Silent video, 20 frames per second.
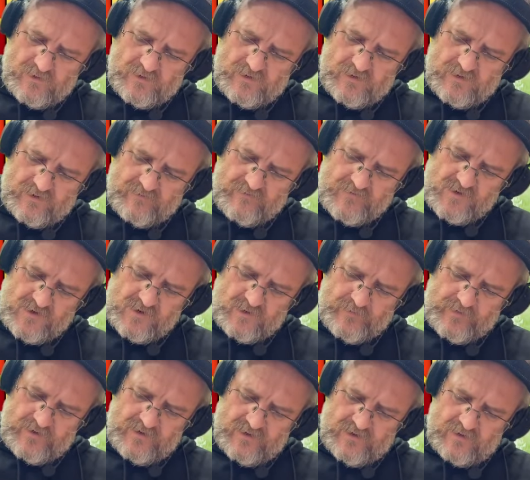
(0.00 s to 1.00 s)
I love
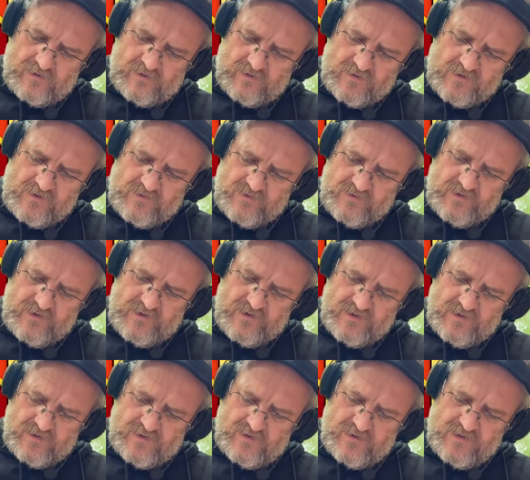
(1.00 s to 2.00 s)
chopping down the
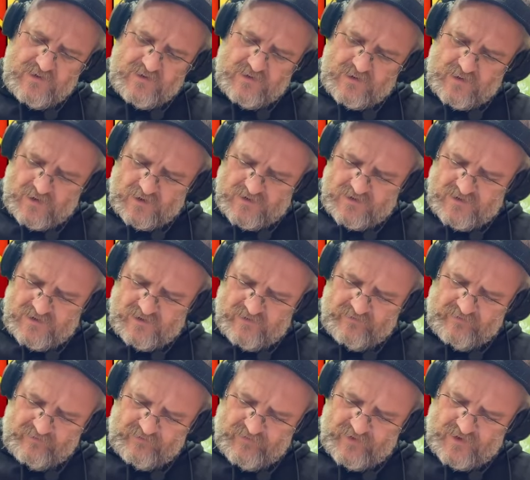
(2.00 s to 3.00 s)
trees and starting
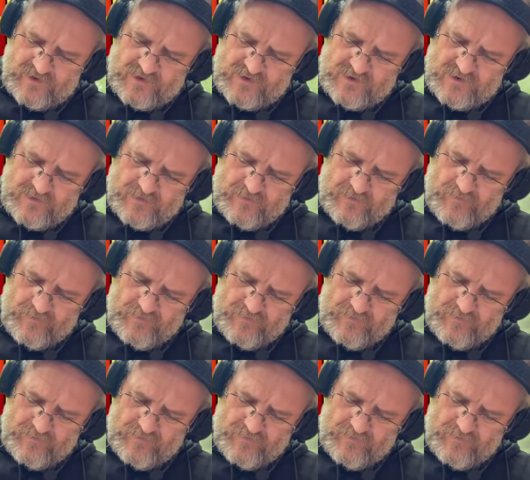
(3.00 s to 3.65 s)
afresh.